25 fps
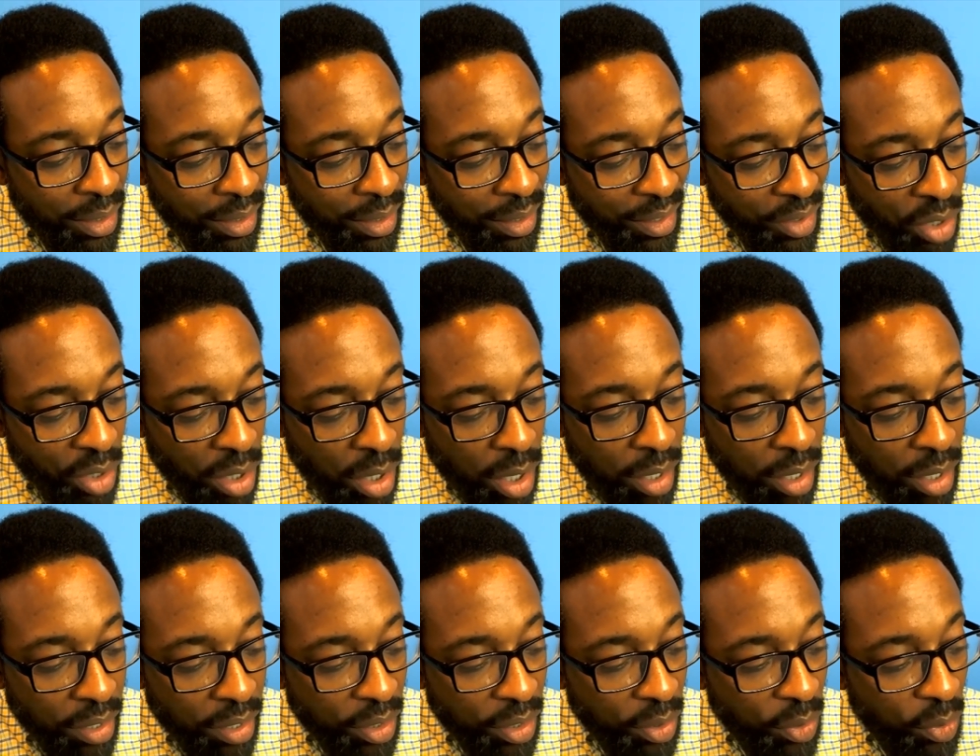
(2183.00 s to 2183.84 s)
your
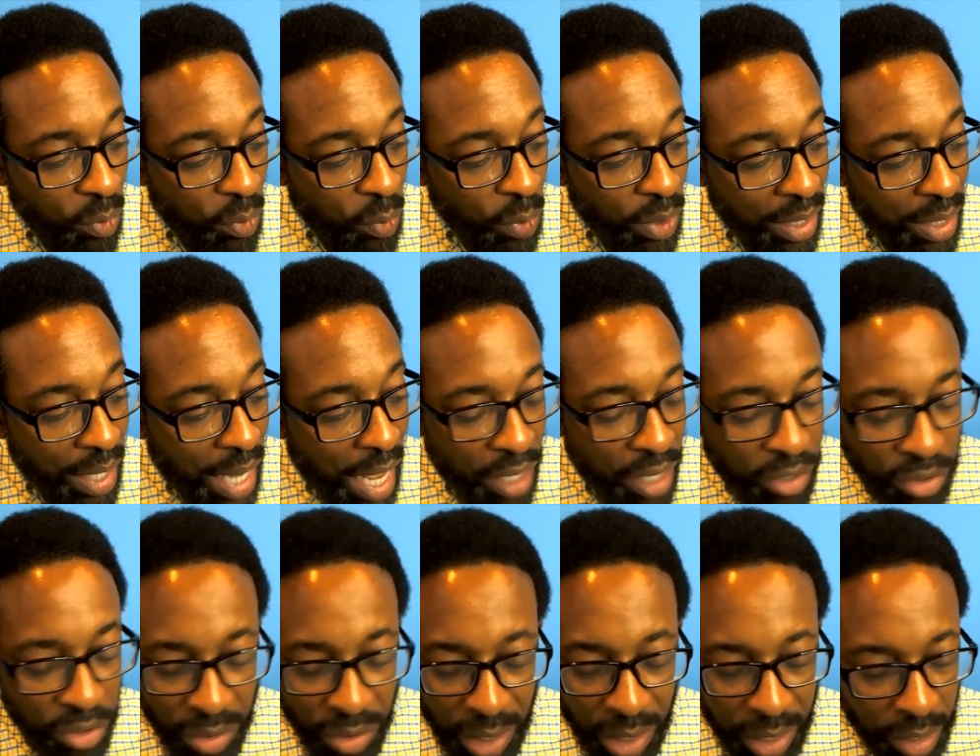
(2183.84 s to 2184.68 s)
heart will
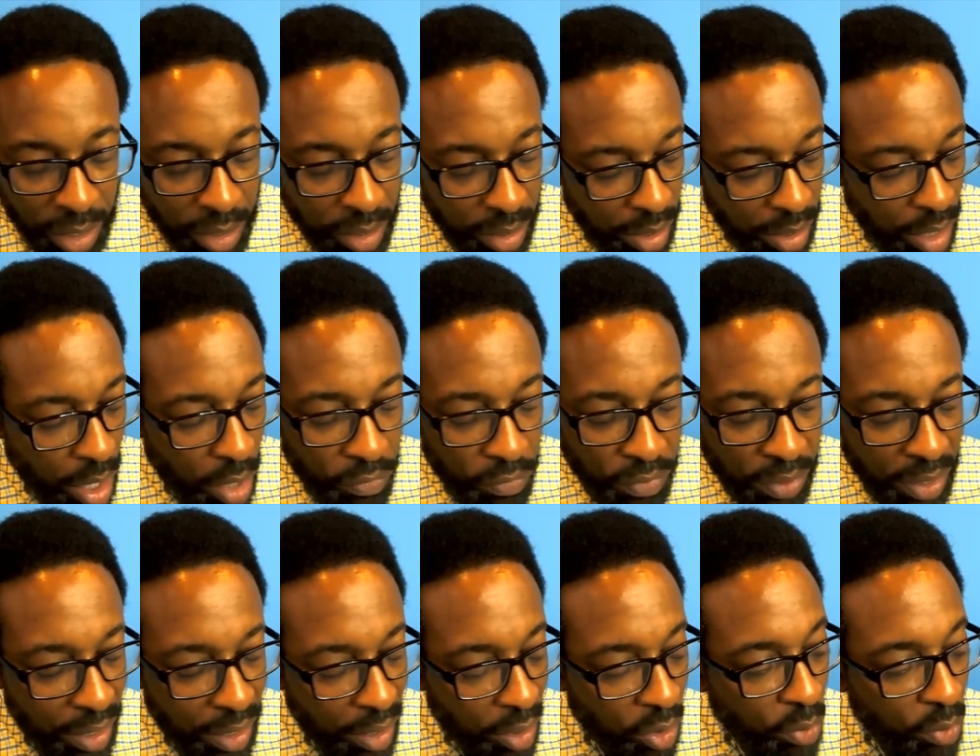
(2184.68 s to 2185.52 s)
naturally
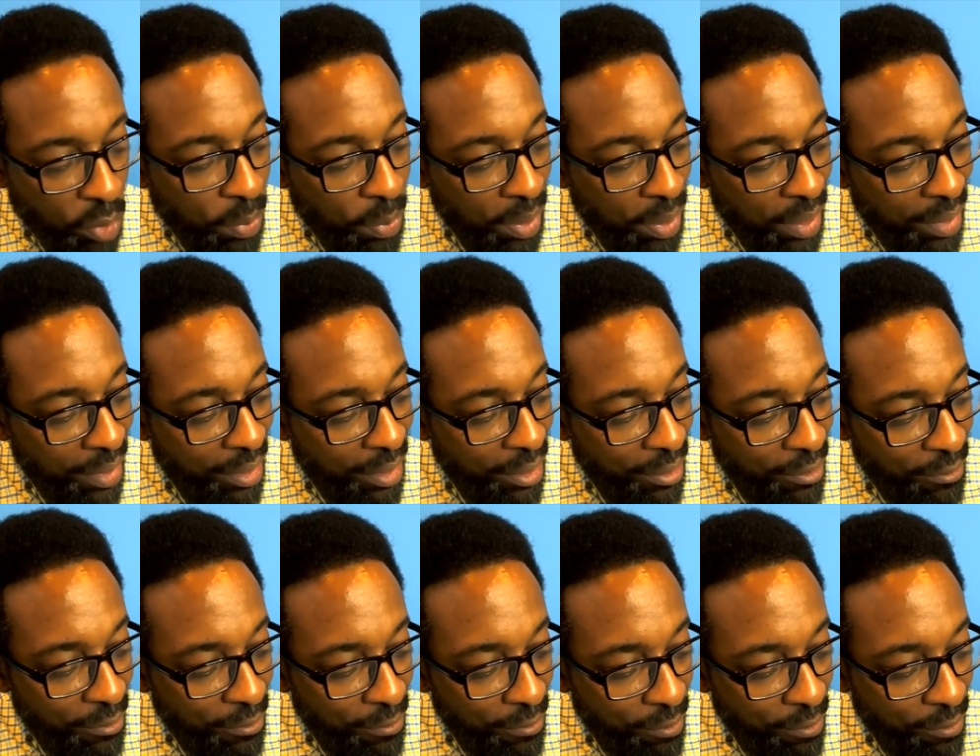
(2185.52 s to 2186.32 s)
soften and open.